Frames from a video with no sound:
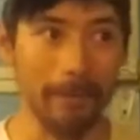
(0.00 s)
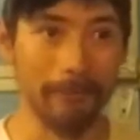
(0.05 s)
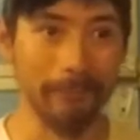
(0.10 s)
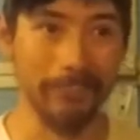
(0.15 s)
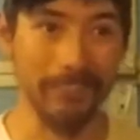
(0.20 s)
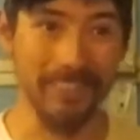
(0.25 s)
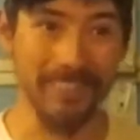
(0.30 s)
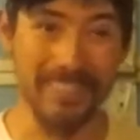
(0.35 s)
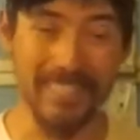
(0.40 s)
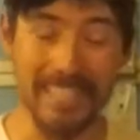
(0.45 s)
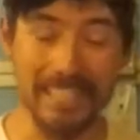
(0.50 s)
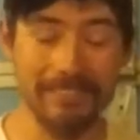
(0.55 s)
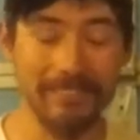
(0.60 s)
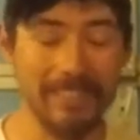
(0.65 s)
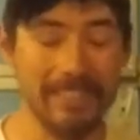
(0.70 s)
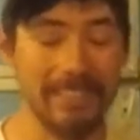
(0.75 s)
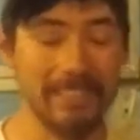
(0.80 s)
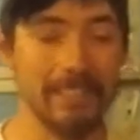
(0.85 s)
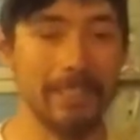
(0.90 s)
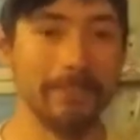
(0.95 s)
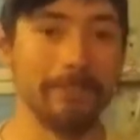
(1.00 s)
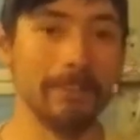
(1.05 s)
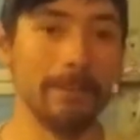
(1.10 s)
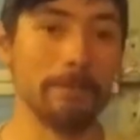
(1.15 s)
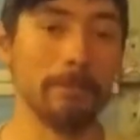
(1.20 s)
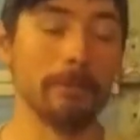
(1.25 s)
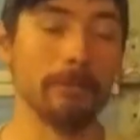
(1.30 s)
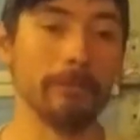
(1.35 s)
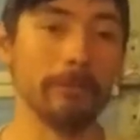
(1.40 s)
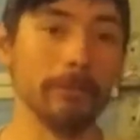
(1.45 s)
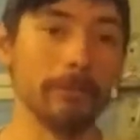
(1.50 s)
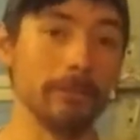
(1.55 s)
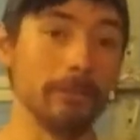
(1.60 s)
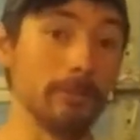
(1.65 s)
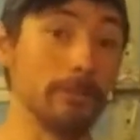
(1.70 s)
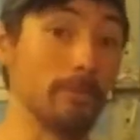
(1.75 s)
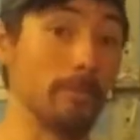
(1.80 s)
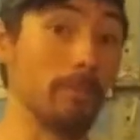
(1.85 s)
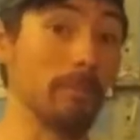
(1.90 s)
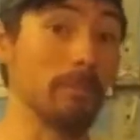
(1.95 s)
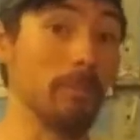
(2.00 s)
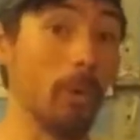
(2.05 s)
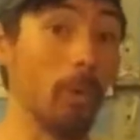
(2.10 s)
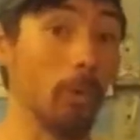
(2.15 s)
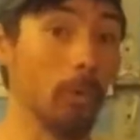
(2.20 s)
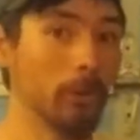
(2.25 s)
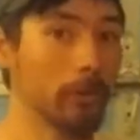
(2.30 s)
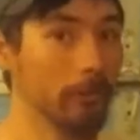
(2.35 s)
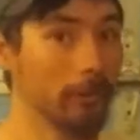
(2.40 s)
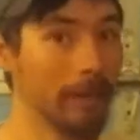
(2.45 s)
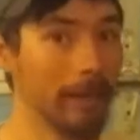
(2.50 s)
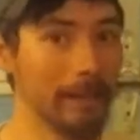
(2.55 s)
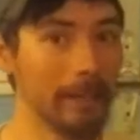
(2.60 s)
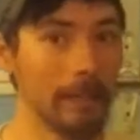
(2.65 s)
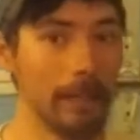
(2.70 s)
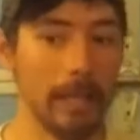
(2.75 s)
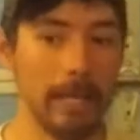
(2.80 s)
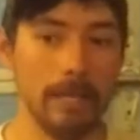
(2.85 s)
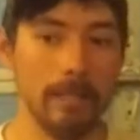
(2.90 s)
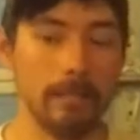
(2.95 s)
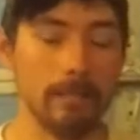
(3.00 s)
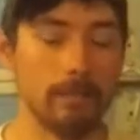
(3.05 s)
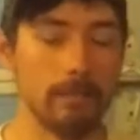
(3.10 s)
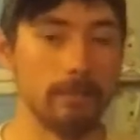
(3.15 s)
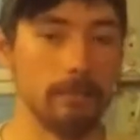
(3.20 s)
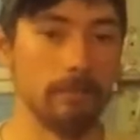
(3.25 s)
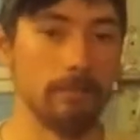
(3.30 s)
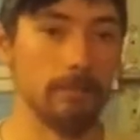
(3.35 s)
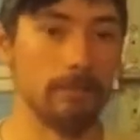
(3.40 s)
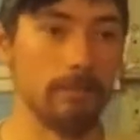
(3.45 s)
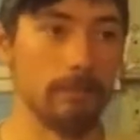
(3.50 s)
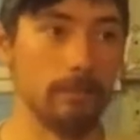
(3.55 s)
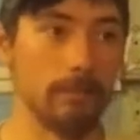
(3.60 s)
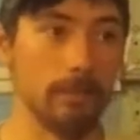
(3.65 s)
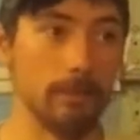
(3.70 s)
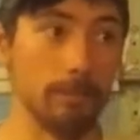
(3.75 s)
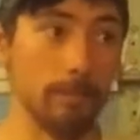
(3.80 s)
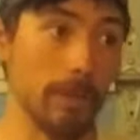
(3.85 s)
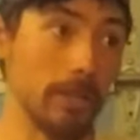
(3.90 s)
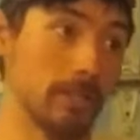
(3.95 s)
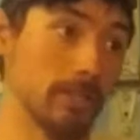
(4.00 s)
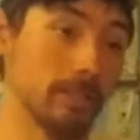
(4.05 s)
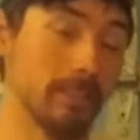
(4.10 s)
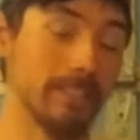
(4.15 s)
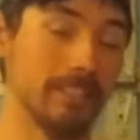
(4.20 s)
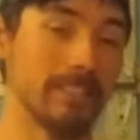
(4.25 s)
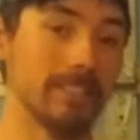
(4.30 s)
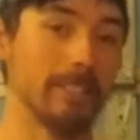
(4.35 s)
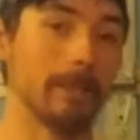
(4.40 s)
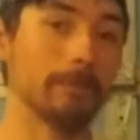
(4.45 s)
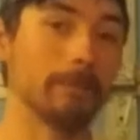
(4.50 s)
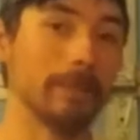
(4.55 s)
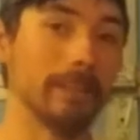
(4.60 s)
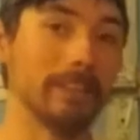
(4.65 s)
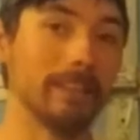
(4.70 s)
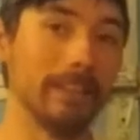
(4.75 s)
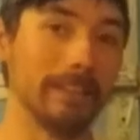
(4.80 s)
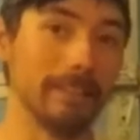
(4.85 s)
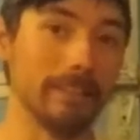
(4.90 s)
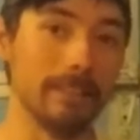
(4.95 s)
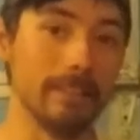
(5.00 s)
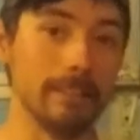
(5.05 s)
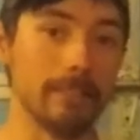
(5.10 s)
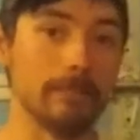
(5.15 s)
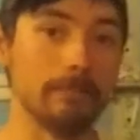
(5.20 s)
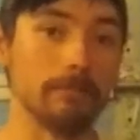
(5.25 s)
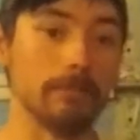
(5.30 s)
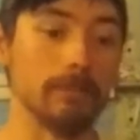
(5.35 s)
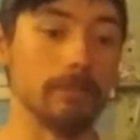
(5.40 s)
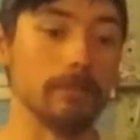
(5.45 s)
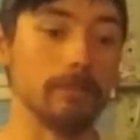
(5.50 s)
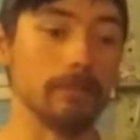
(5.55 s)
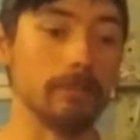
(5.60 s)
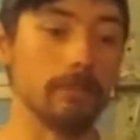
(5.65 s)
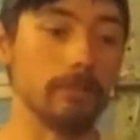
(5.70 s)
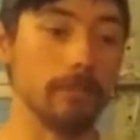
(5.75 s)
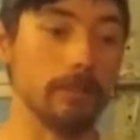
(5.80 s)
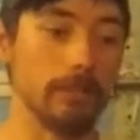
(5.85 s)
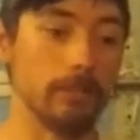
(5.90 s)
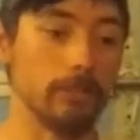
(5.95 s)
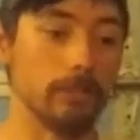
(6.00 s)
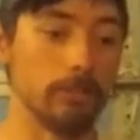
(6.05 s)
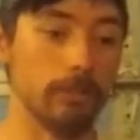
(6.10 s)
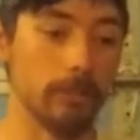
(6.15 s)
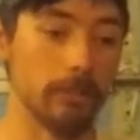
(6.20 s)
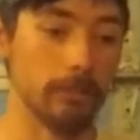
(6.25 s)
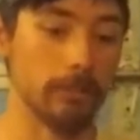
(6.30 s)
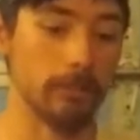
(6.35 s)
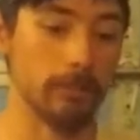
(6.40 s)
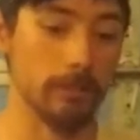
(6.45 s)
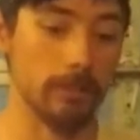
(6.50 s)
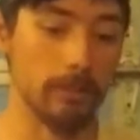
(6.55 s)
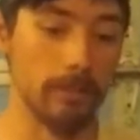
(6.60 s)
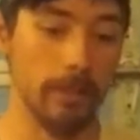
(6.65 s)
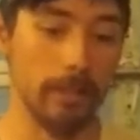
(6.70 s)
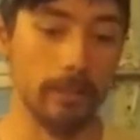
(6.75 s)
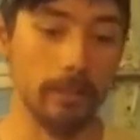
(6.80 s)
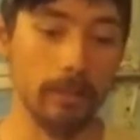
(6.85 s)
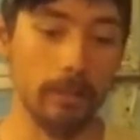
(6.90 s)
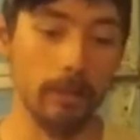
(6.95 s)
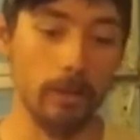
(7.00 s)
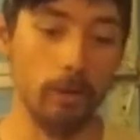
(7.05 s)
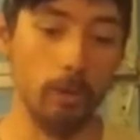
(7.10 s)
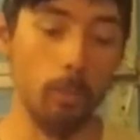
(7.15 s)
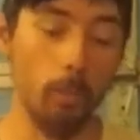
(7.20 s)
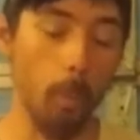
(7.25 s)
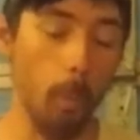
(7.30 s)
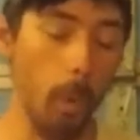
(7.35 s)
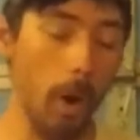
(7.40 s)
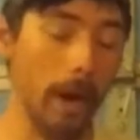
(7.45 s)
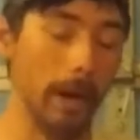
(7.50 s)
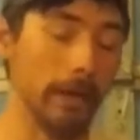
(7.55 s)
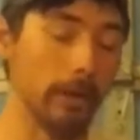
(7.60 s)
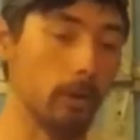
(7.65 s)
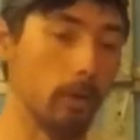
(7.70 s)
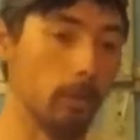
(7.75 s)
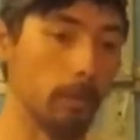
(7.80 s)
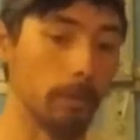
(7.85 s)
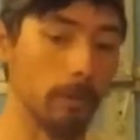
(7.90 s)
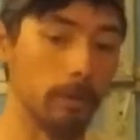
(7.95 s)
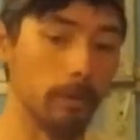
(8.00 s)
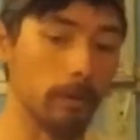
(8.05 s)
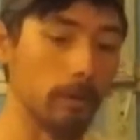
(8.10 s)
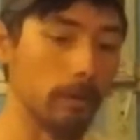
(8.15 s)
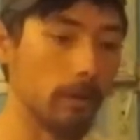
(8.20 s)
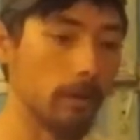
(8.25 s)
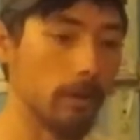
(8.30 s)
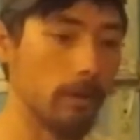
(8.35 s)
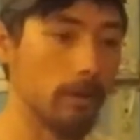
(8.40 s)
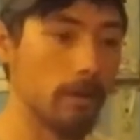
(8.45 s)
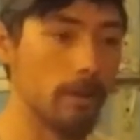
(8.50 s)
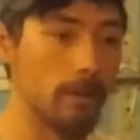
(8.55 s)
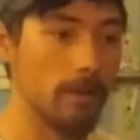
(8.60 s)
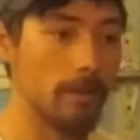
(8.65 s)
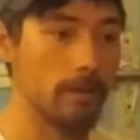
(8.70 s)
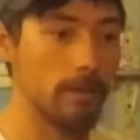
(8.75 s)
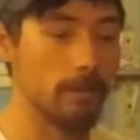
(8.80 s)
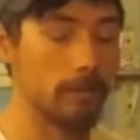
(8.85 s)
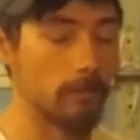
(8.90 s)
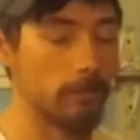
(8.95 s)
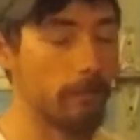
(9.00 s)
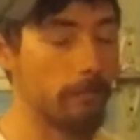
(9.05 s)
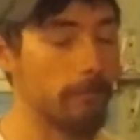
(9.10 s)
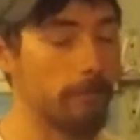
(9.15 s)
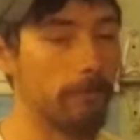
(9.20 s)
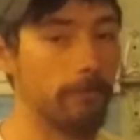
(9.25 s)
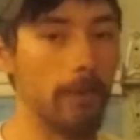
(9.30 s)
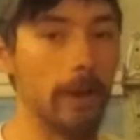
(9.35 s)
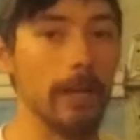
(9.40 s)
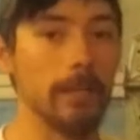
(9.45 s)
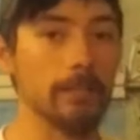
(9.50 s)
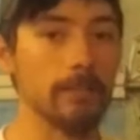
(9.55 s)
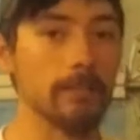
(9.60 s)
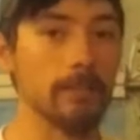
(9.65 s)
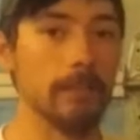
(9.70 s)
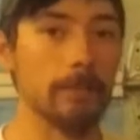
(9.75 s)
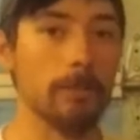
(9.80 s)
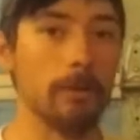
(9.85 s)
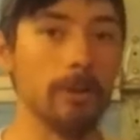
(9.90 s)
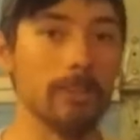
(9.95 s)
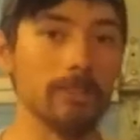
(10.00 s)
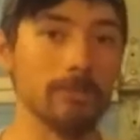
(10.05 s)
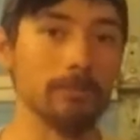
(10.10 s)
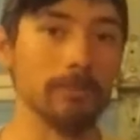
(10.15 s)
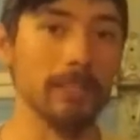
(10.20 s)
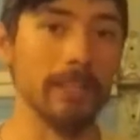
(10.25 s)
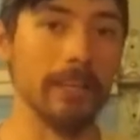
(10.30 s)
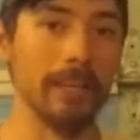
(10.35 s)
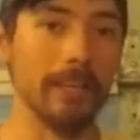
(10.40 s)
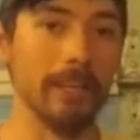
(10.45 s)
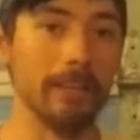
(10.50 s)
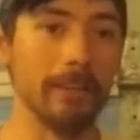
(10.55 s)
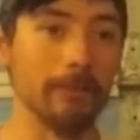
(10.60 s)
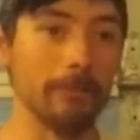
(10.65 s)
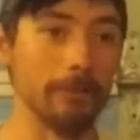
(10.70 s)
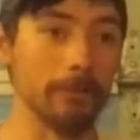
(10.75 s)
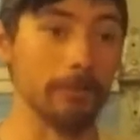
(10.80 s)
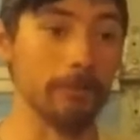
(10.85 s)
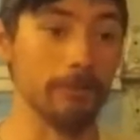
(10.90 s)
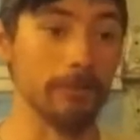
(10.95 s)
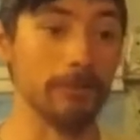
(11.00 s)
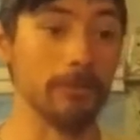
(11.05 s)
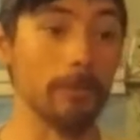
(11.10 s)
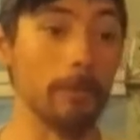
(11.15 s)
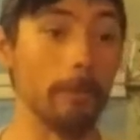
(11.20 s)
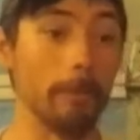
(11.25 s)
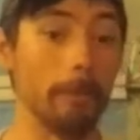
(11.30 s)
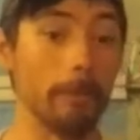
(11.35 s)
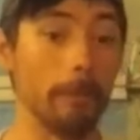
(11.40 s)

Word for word: For safety stuff, I prefer to do more than less, especially in something like this. When these trucks are designed to go wide open as fast as they possibly can through some